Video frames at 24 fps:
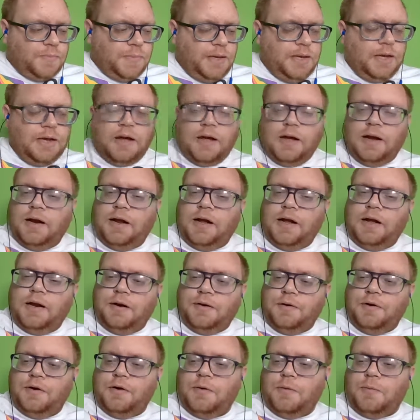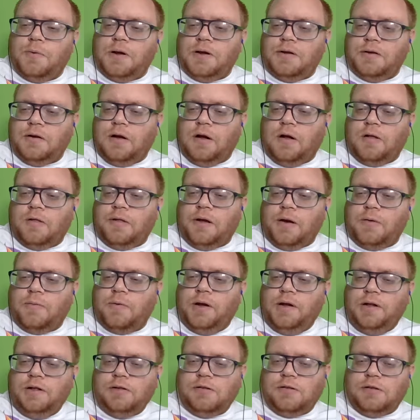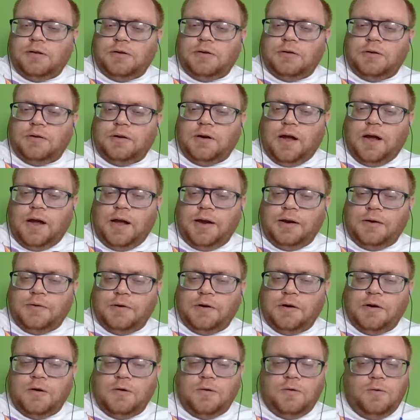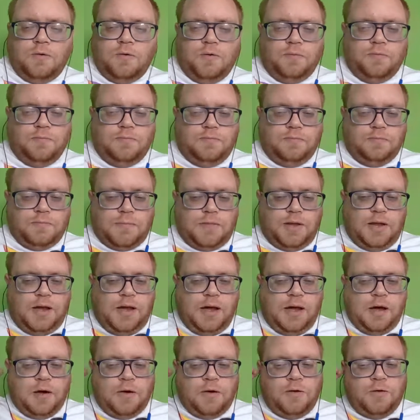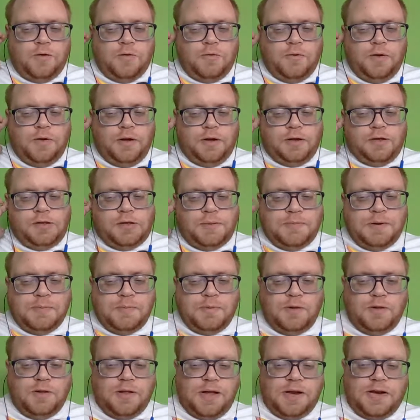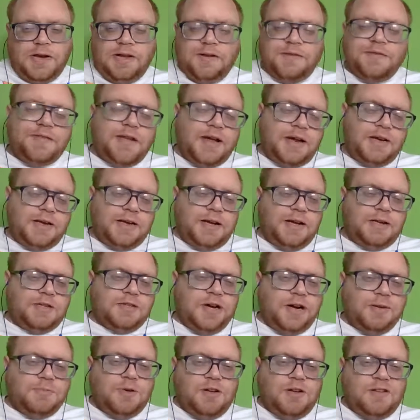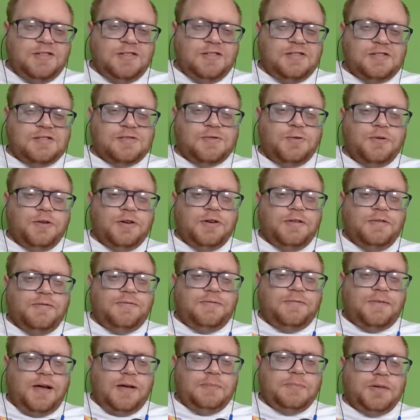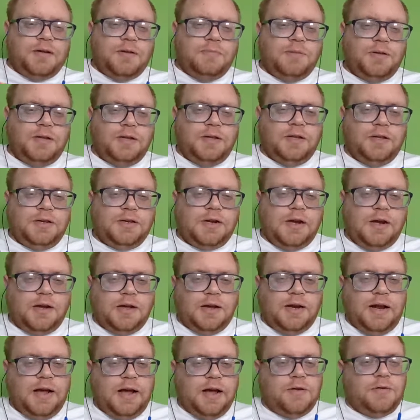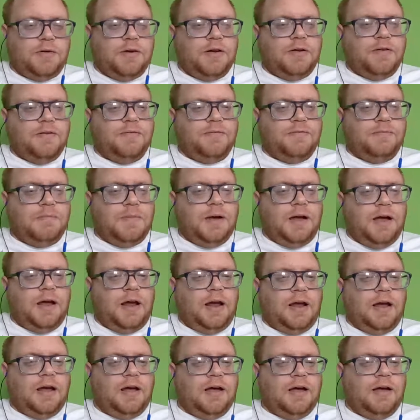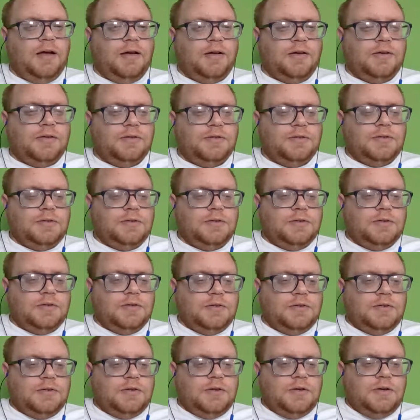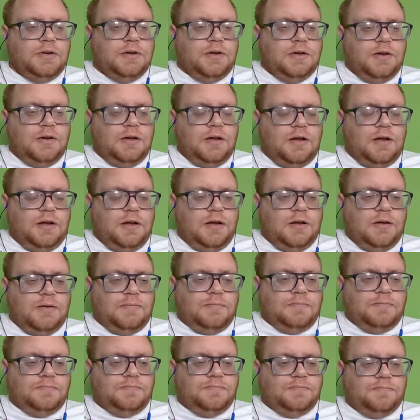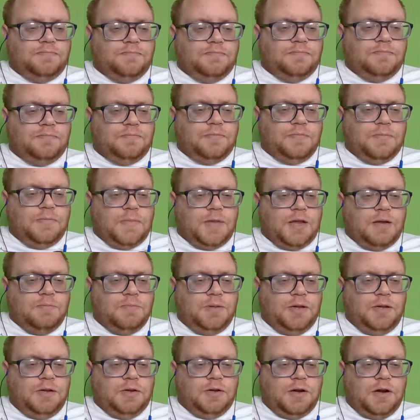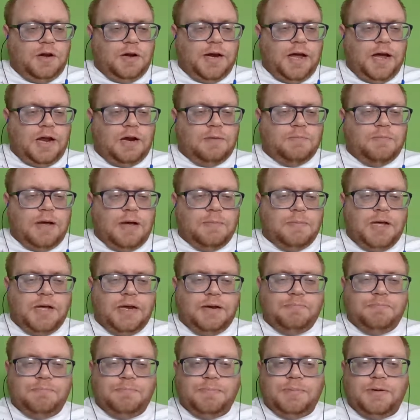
Yeah. And I don't know what all that was. And I don't know how acceptable any of that diatribe was, or if I'm completely talking out of my um, completely talking out of my butt.